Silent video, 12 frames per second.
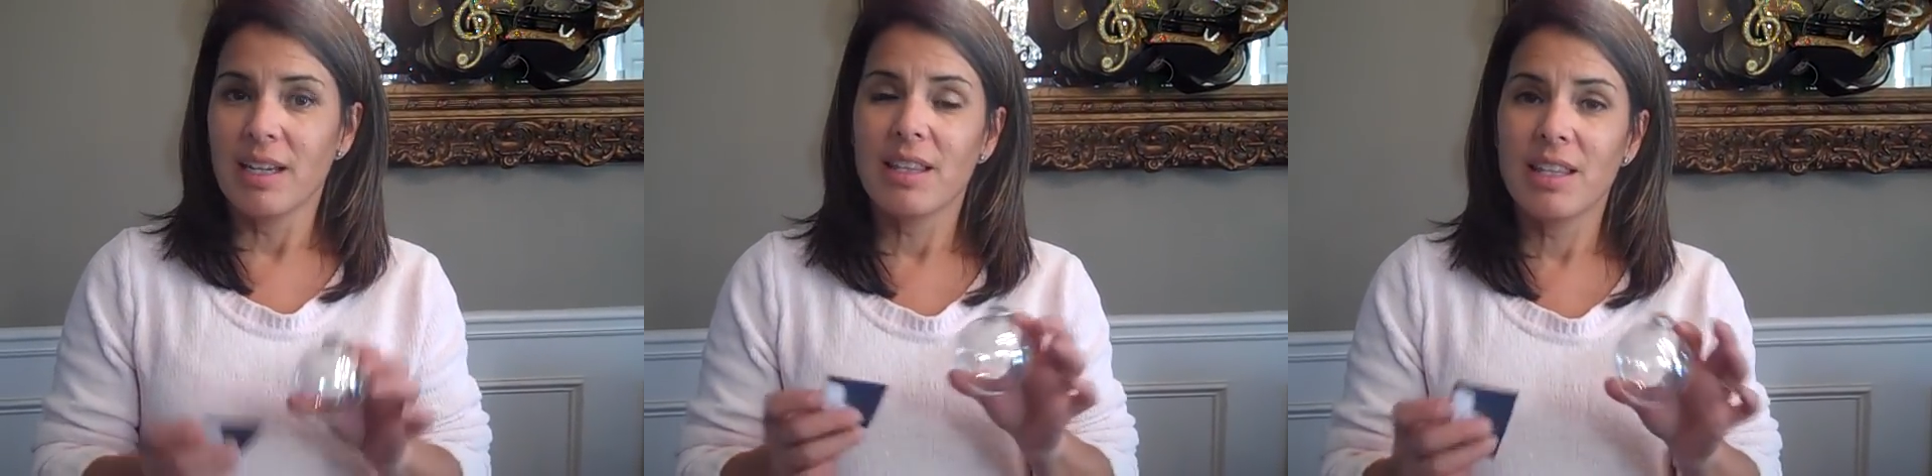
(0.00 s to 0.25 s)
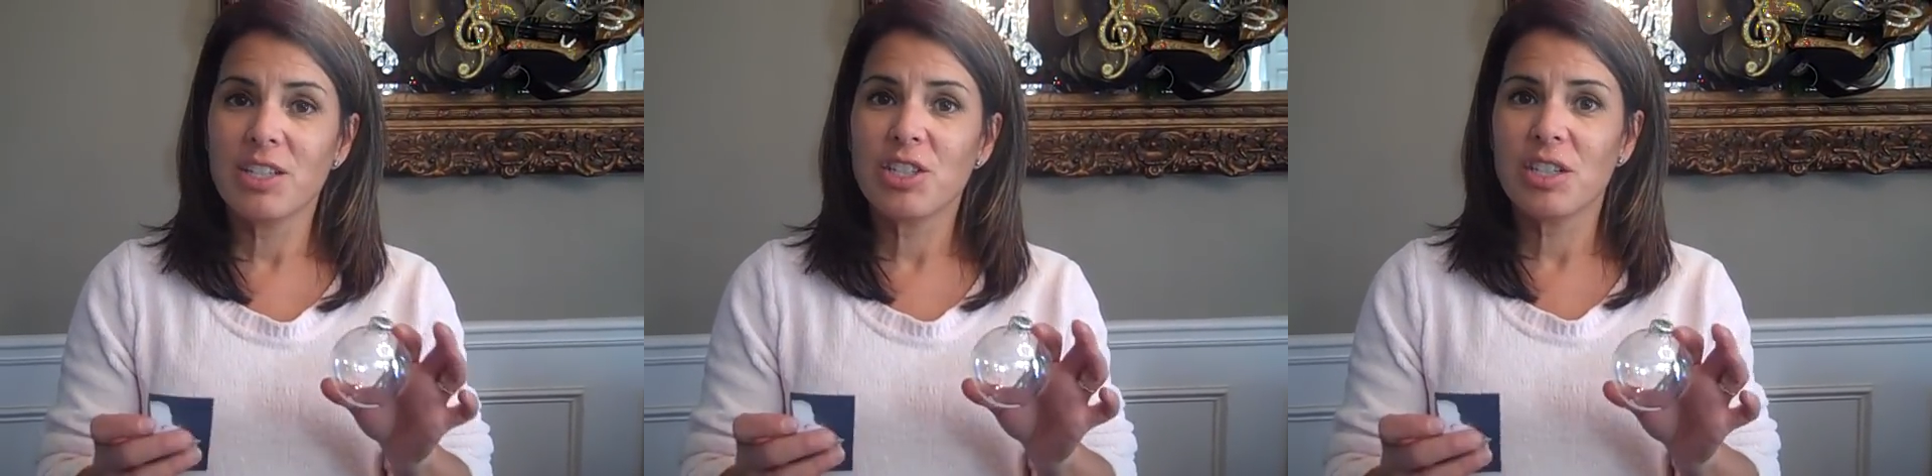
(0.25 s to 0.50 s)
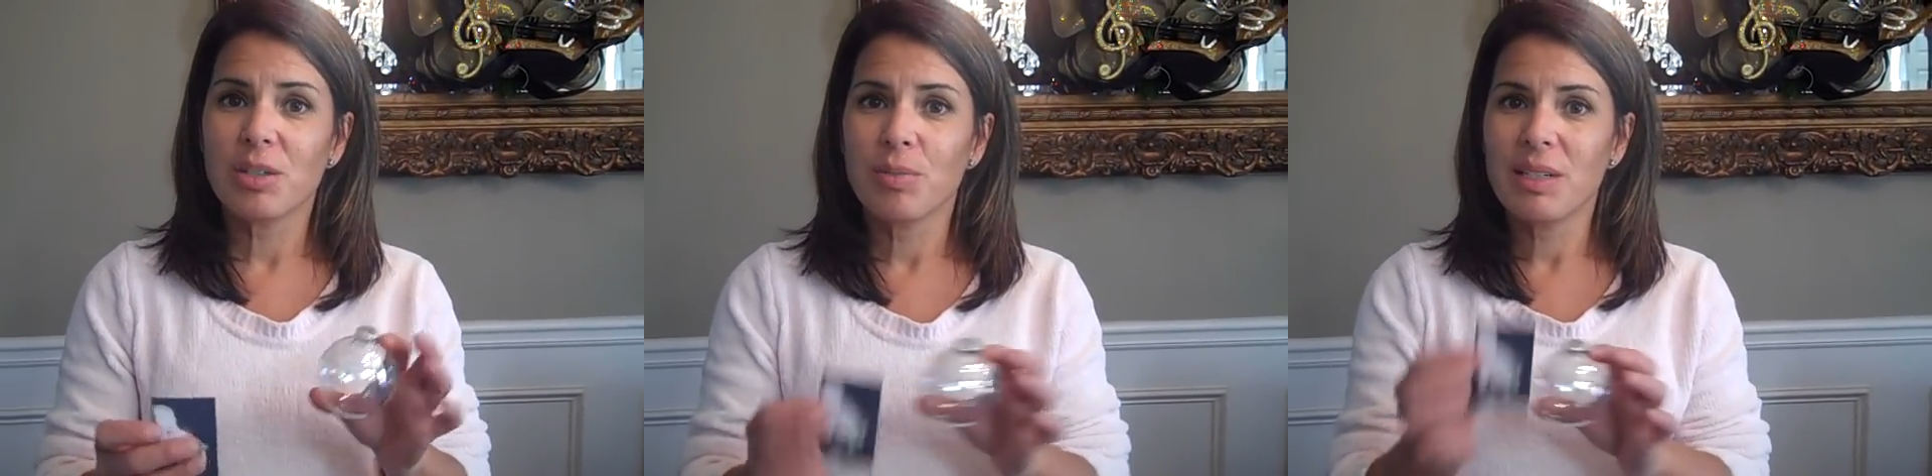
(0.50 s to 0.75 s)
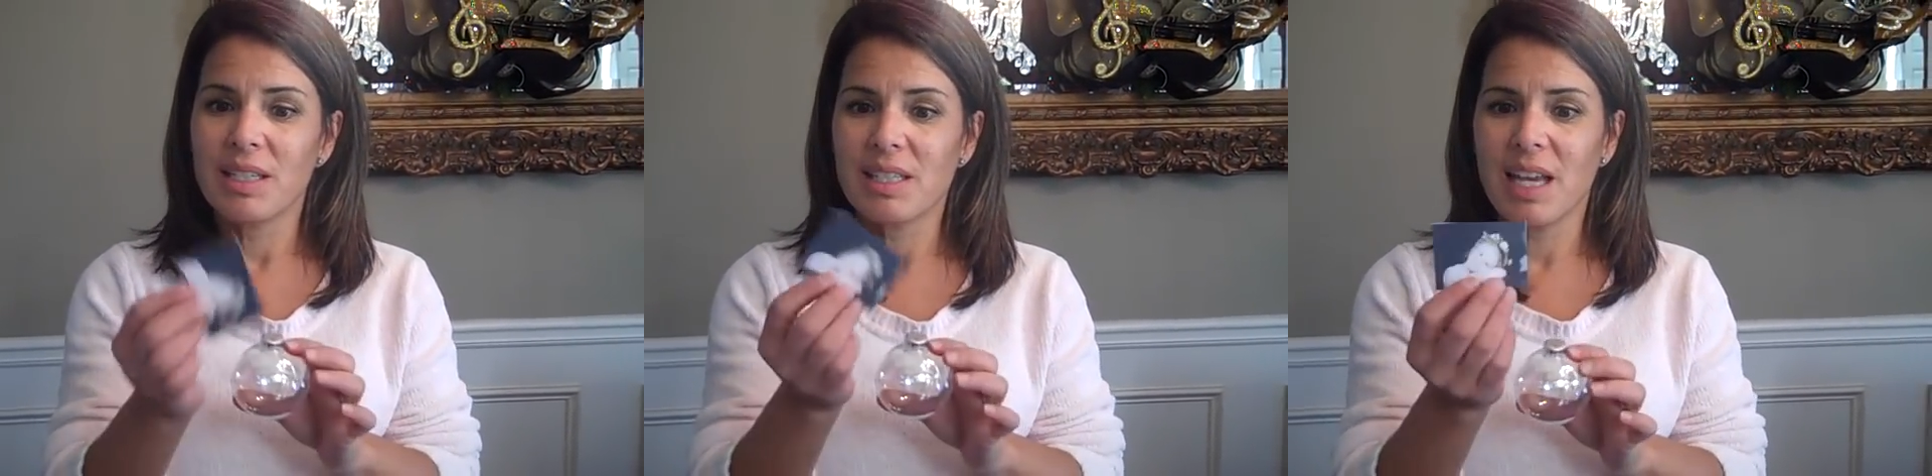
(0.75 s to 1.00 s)
This year we
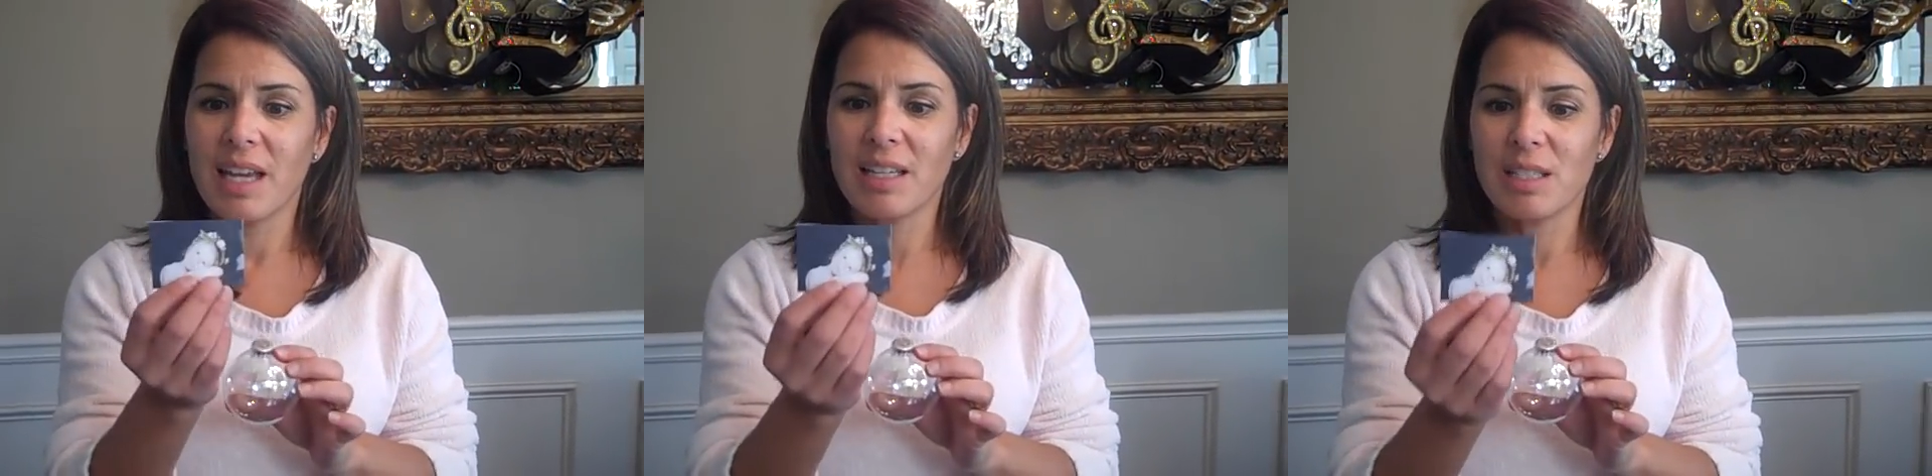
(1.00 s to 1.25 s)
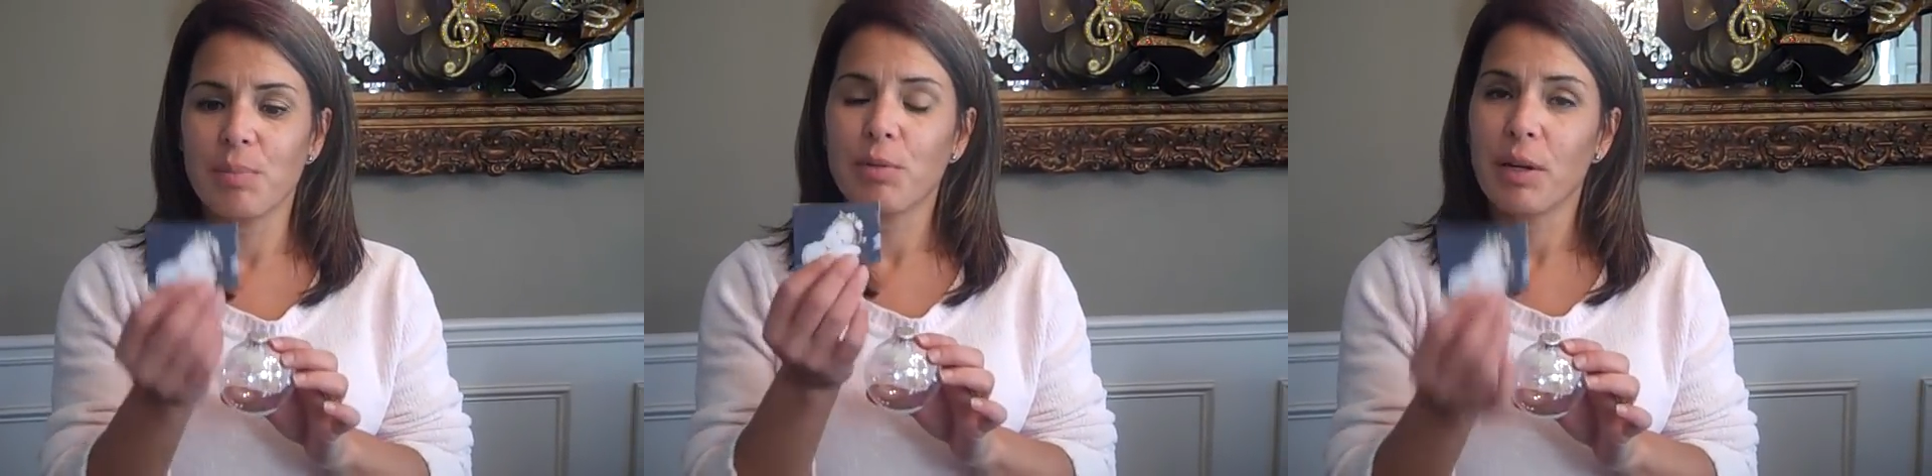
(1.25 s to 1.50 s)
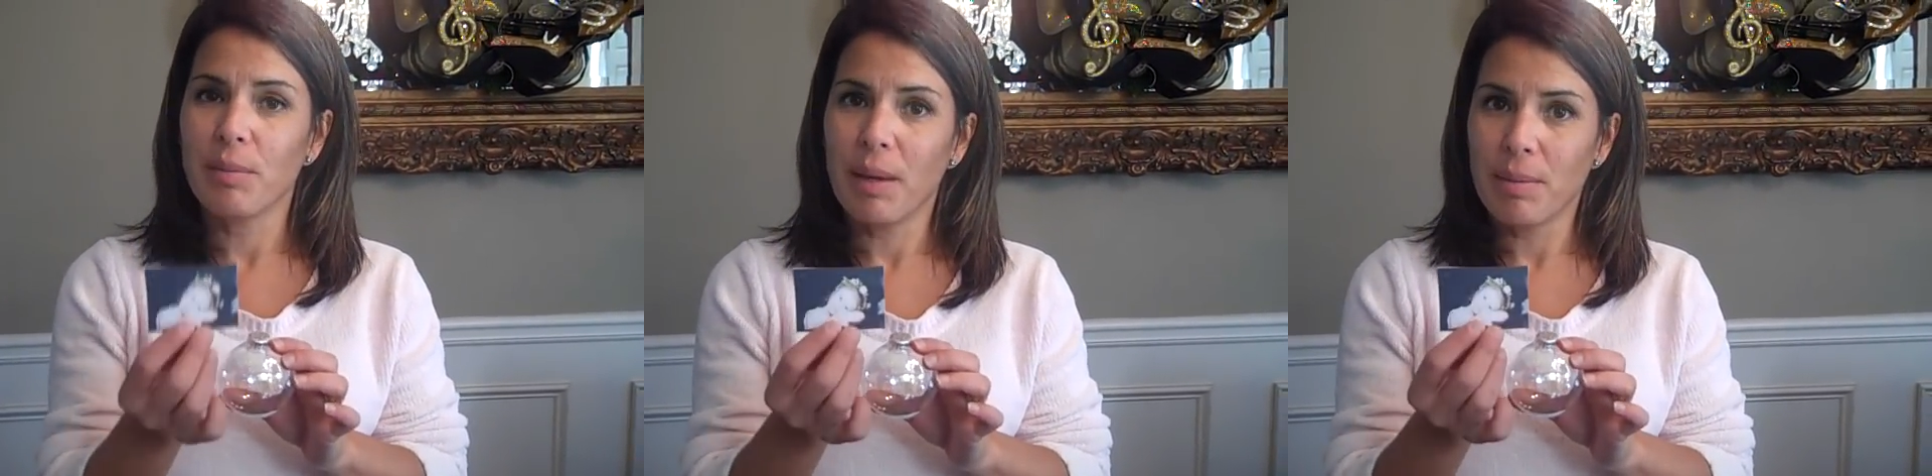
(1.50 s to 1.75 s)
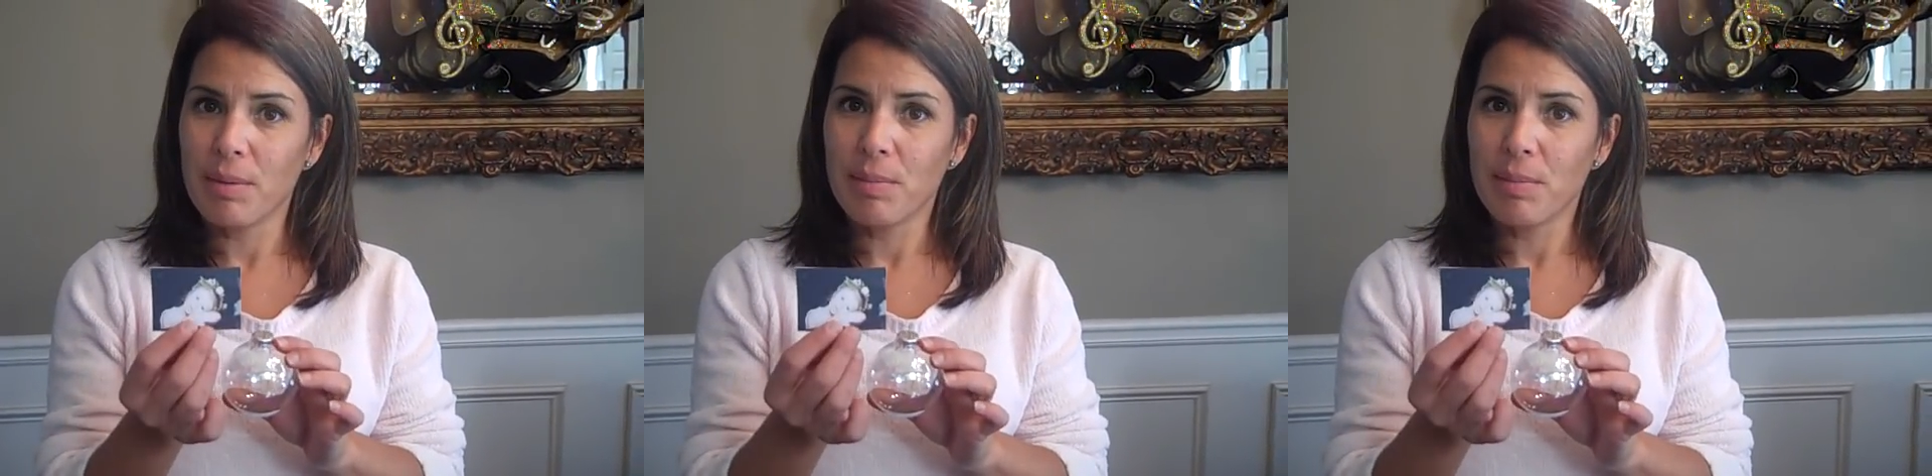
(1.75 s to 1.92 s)
decided to print baby